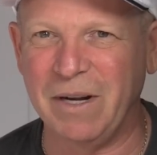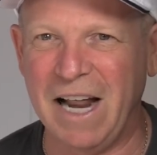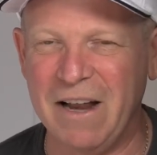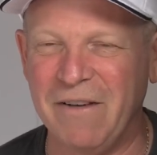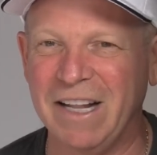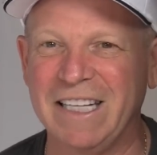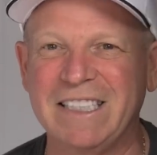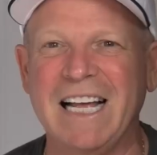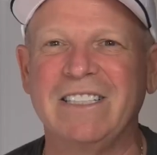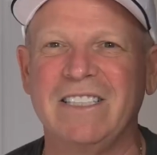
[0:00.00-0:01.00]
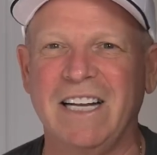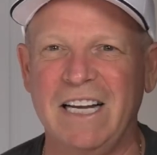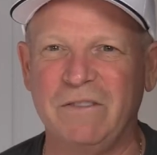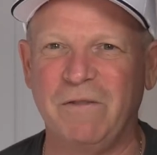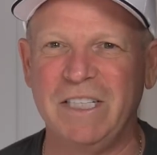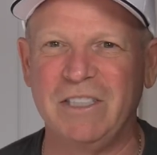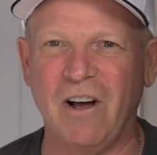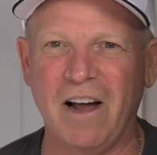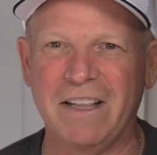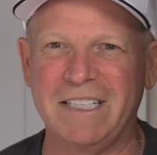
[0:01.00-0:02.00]
But in any event, let's get to today's free
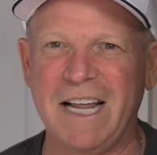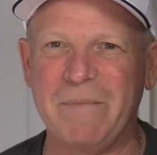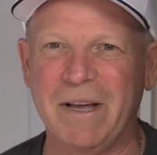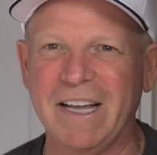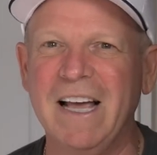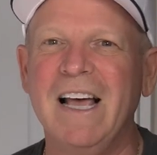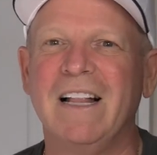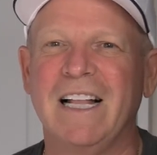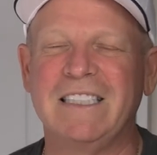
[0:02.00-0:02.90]
dog of the day pick.